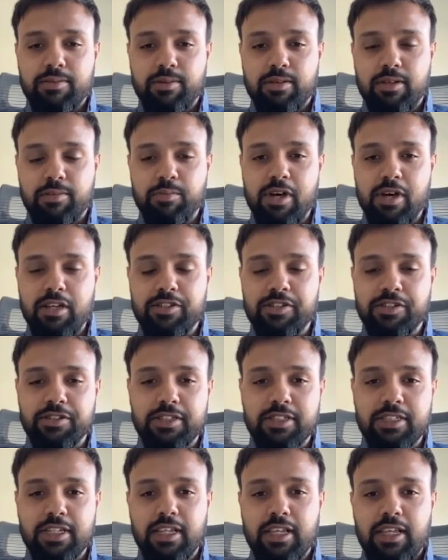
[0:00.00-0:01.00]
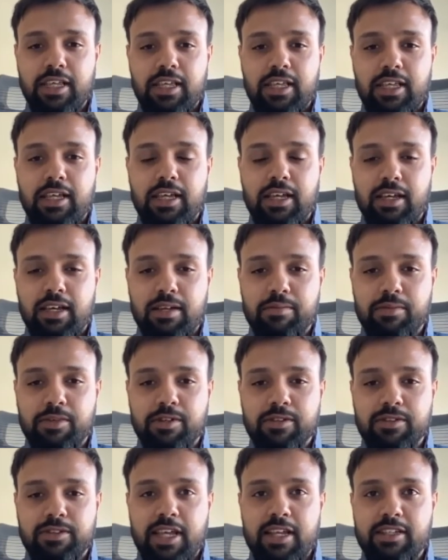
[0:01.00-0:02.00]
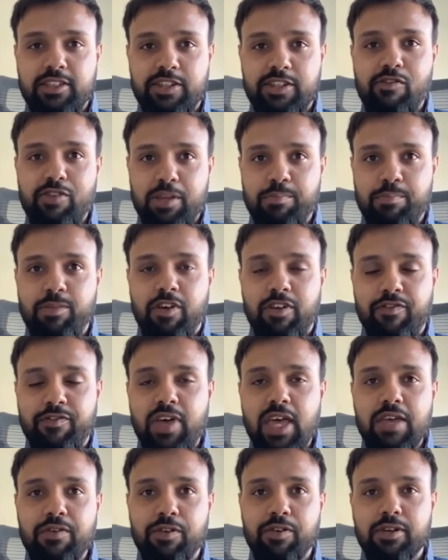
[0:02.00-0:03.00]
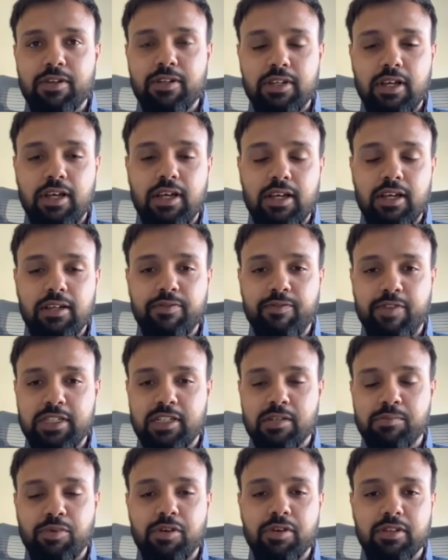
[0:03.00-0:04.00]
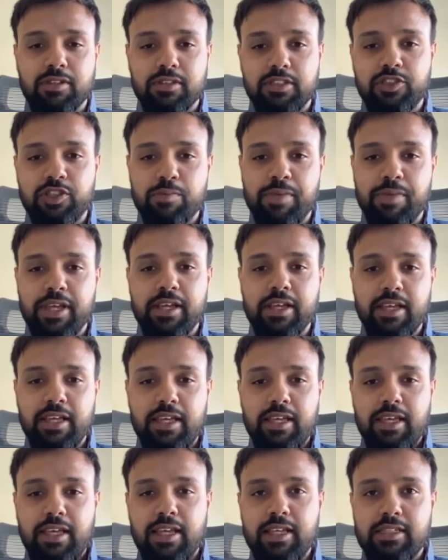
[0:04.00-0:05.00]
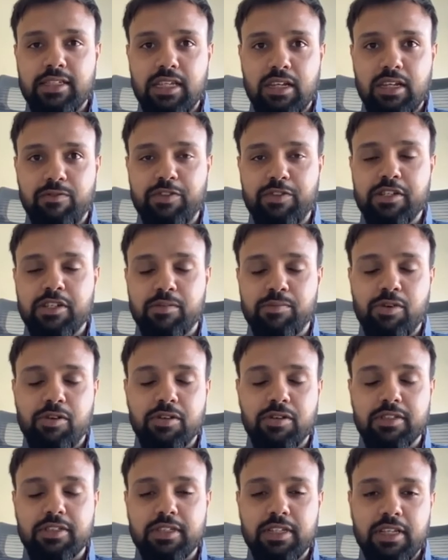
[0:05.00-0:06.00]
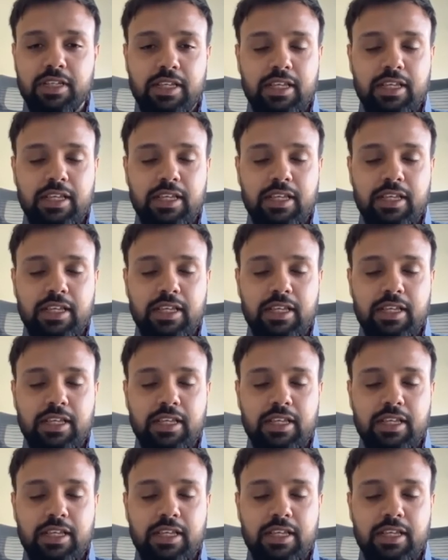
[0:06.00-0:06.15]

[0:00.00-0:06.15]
merchants, because they generally favor physical product shipping instead of digital products.